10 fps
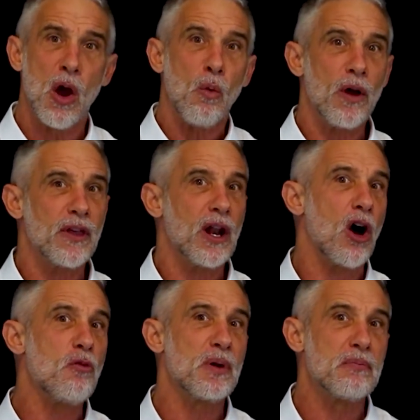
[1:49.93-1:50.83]
with an
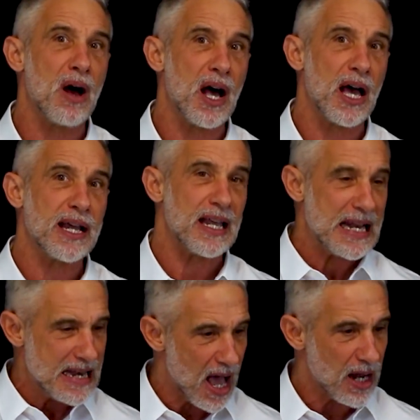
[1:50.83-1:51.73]
open mind
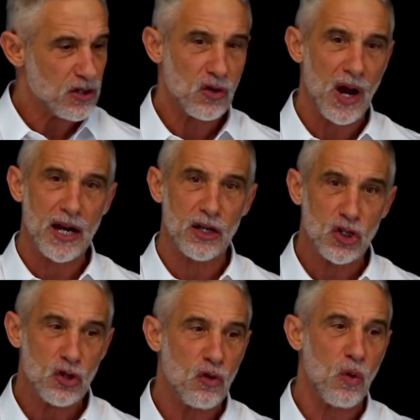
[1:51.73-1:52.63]
and not try to
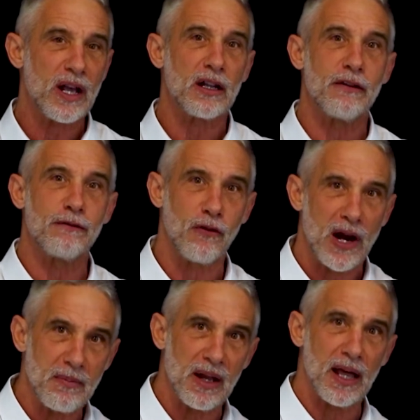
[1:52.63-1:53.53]
too quickly
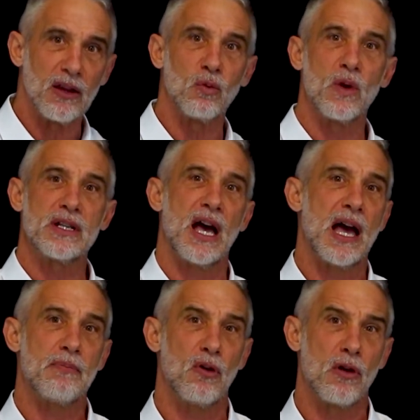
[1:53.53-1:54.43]
frame it as one
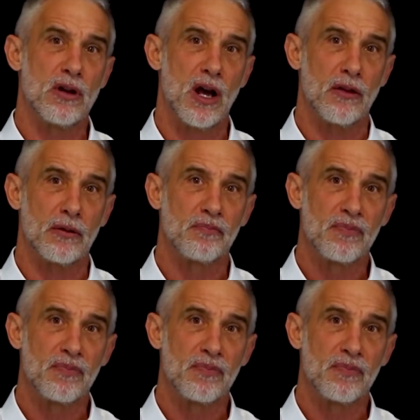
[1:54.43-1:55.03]
type or another.